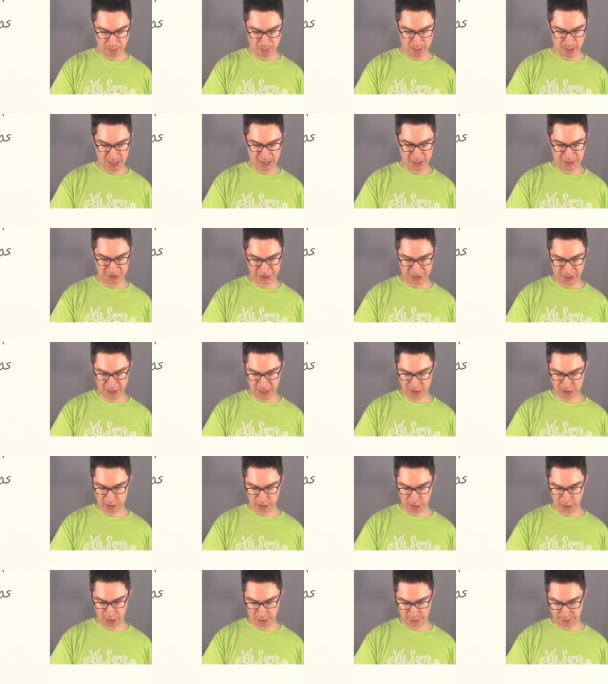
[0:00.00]
then he
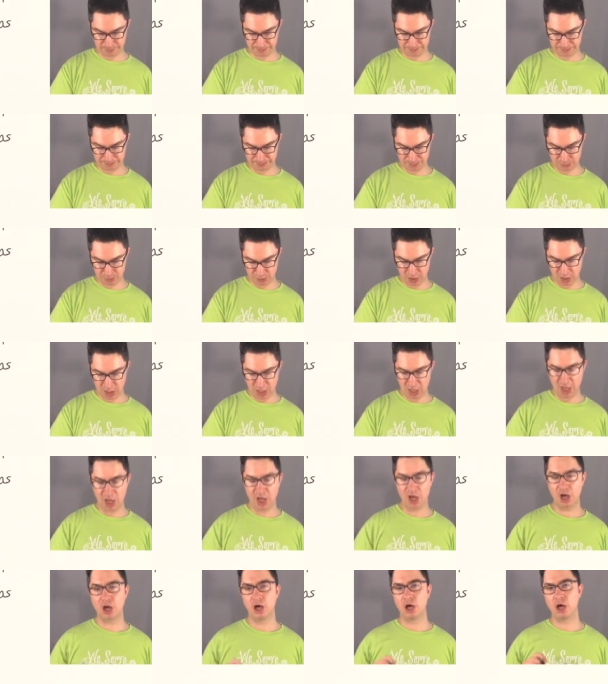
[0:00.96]
says, look,
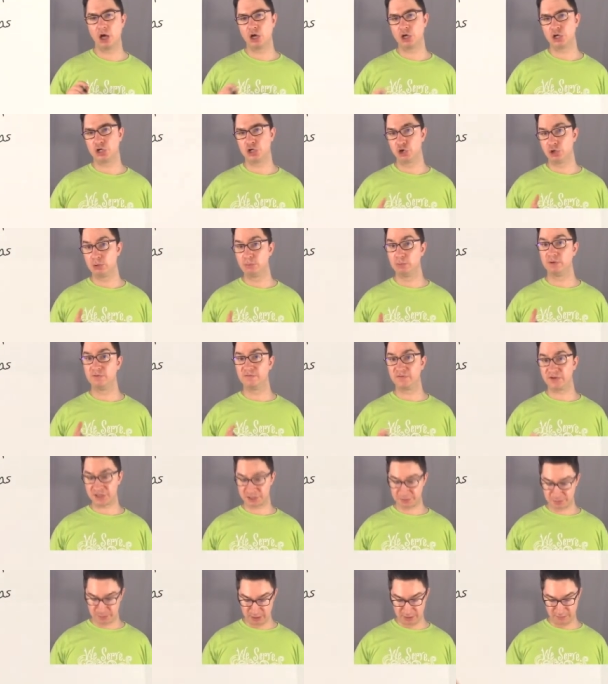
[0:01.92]
you're moving
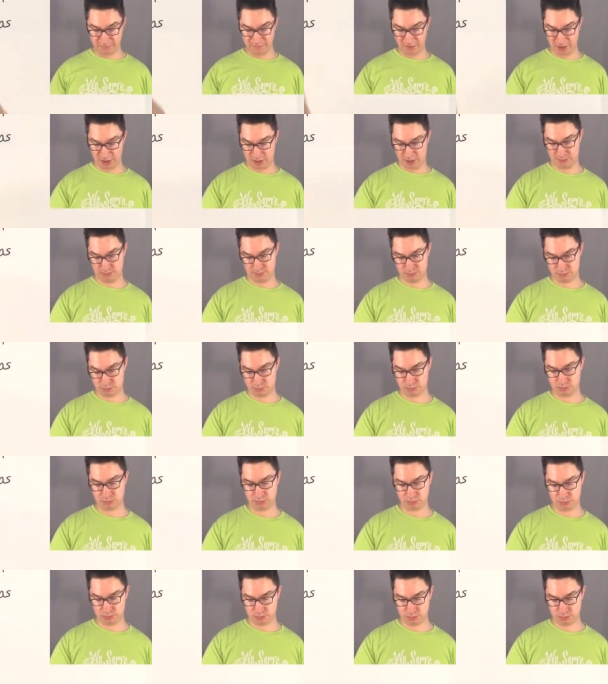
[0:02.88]
at speed v.
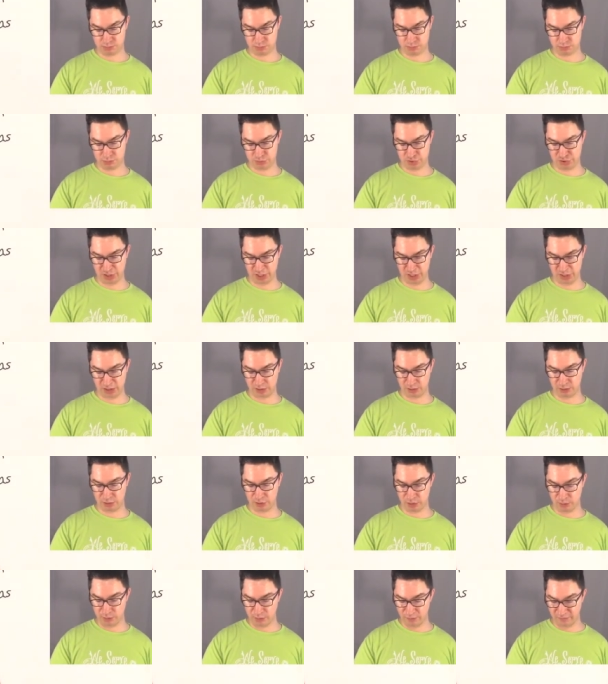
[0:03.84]
Jenny,
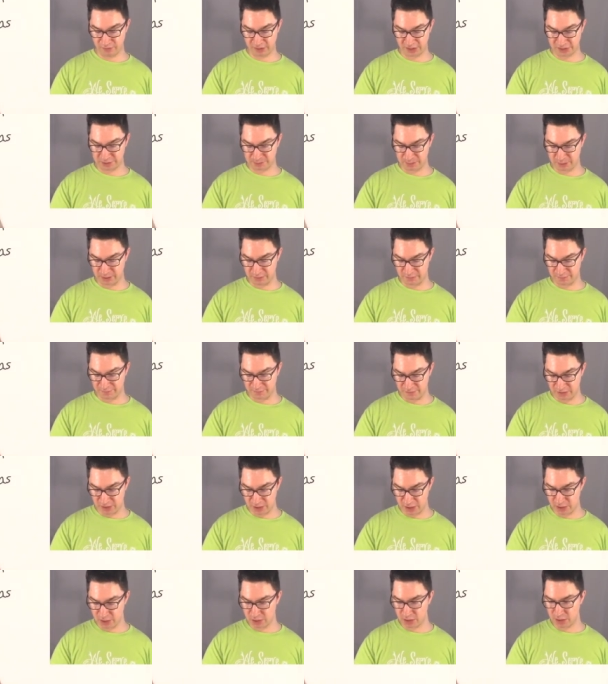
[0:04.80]
you're moving at speed
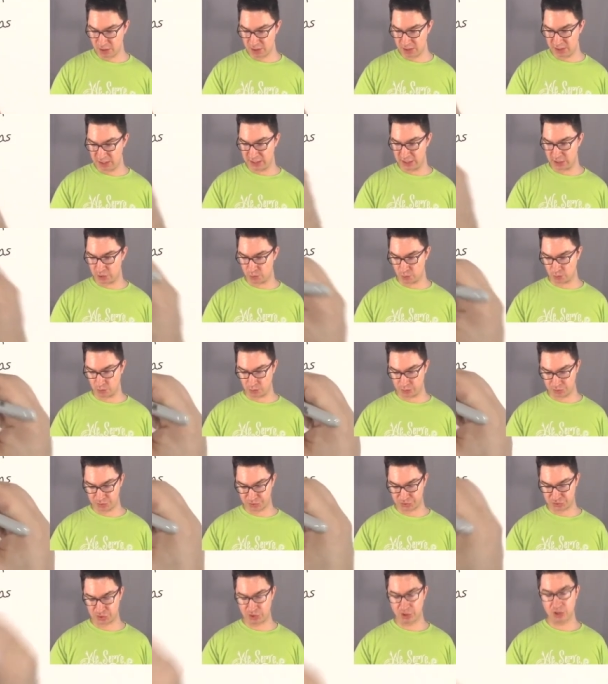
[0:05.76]
v
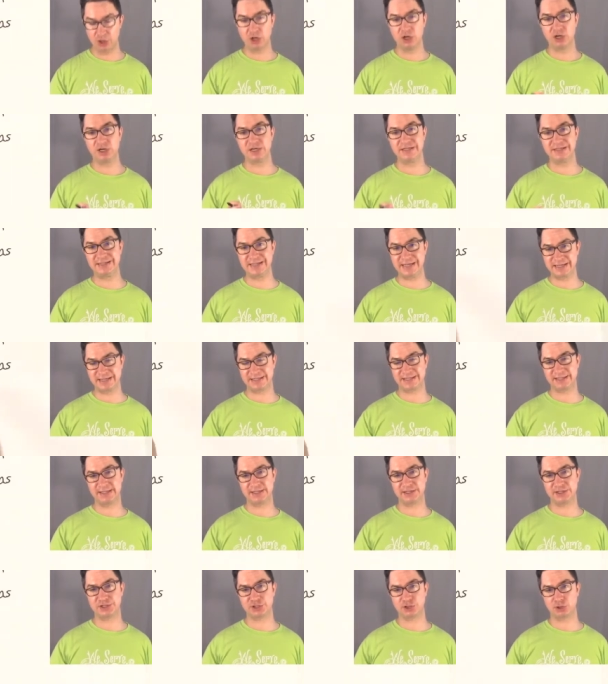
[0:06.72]
equals
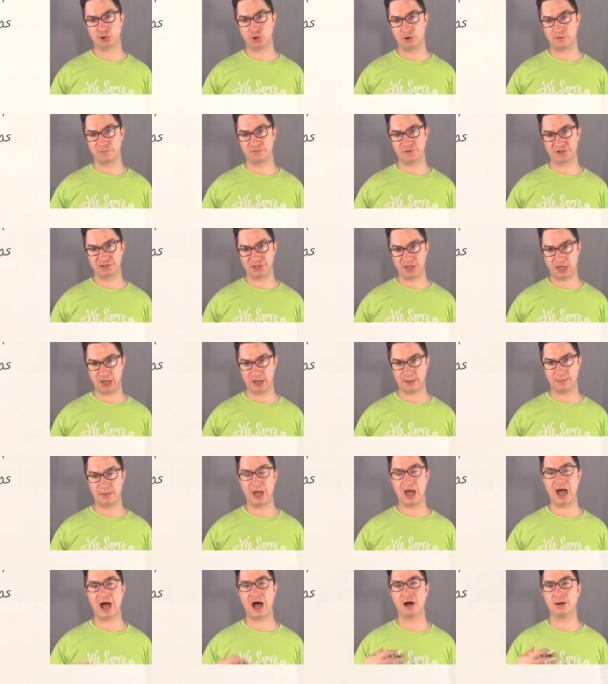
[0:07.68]
distance over
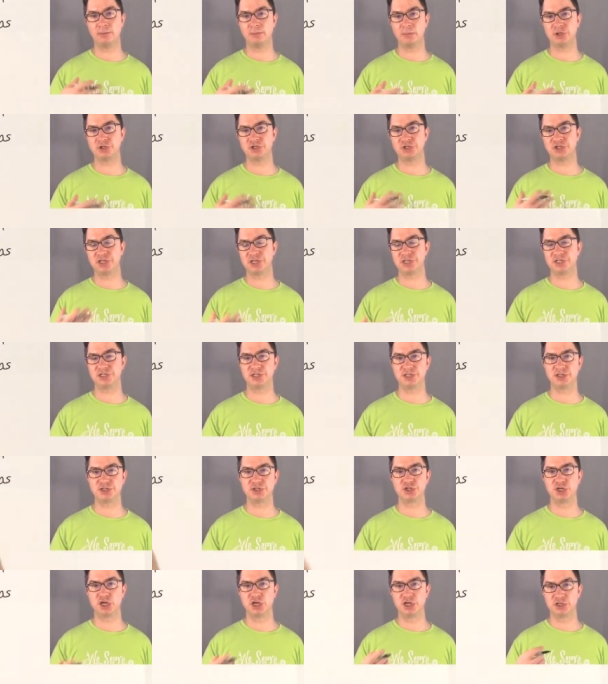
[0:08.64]
time. How much
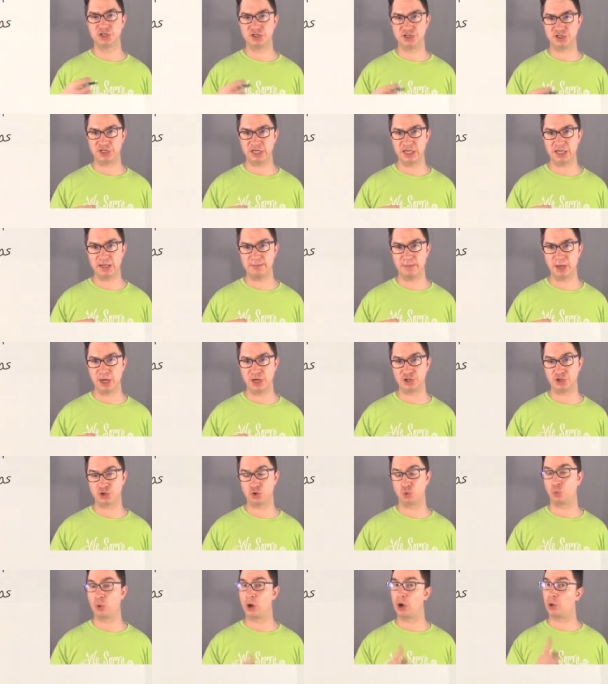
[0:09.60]
distance does he
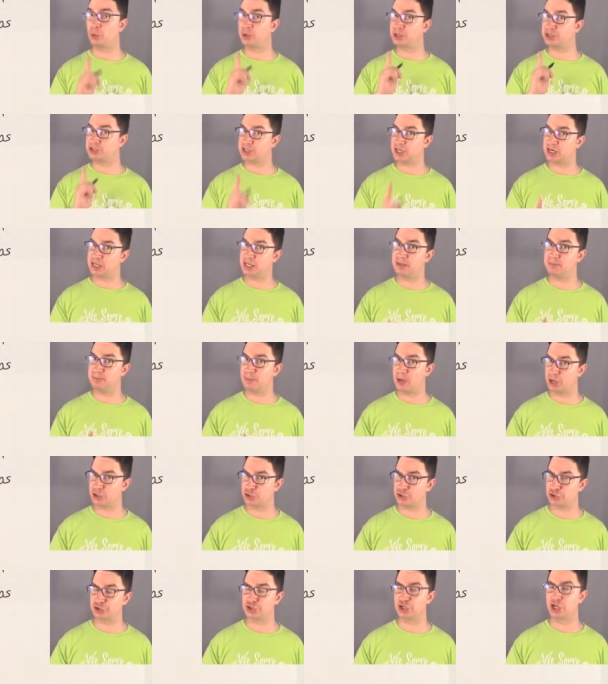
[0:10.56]
measure? Well, we said he
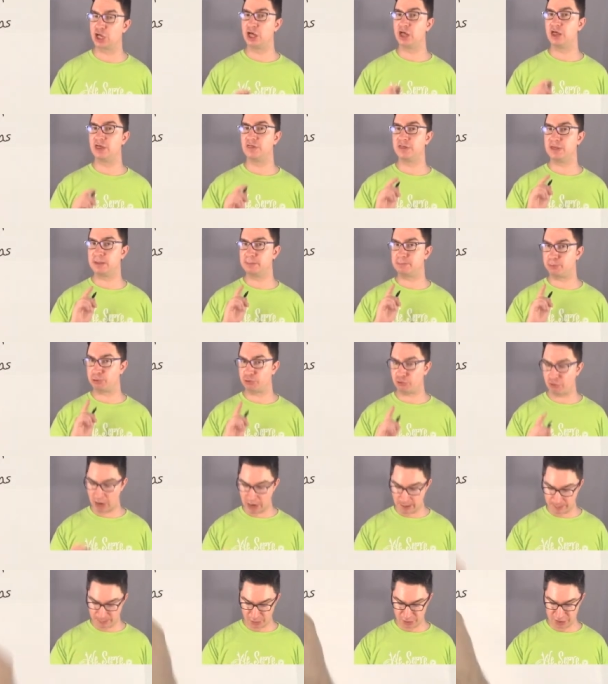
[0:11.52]
measures the
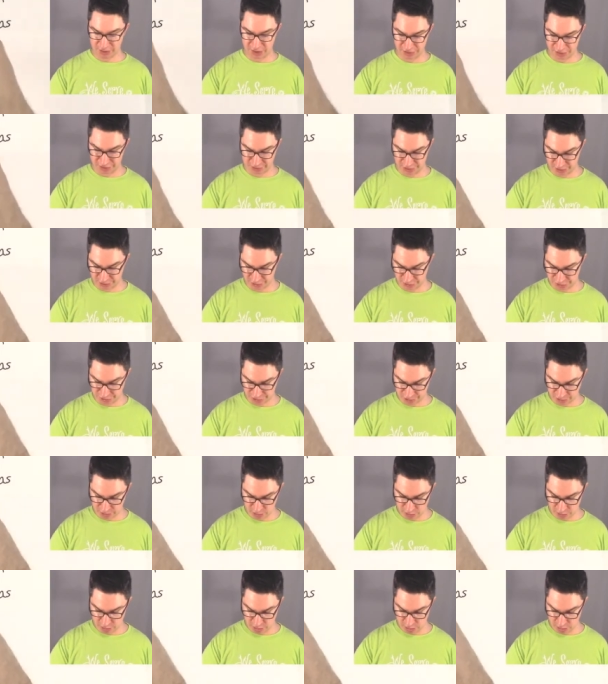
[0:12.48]
proper distance,